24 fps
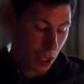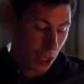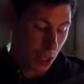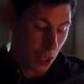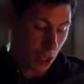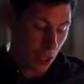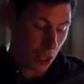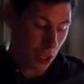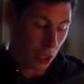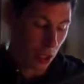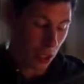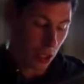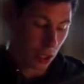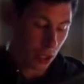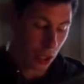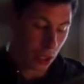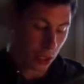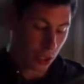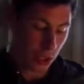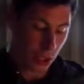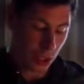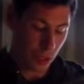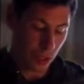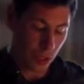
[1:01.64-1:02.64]

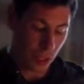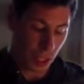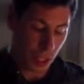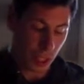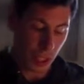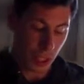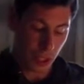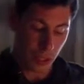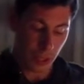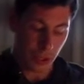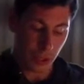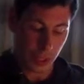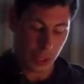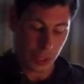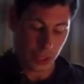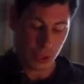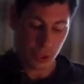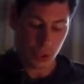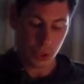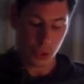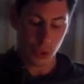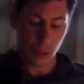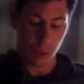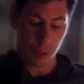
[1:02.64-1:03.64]
You need at
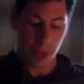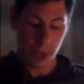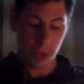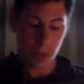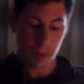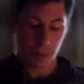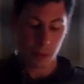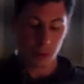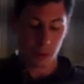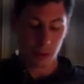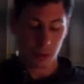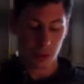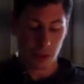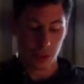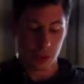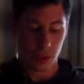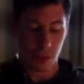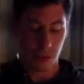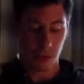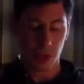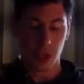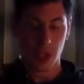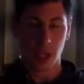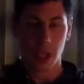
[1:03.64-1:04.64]
least two people
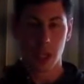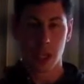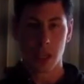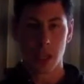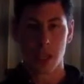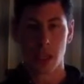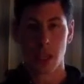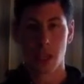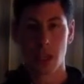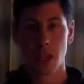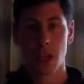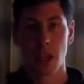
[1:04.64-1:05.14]
to play,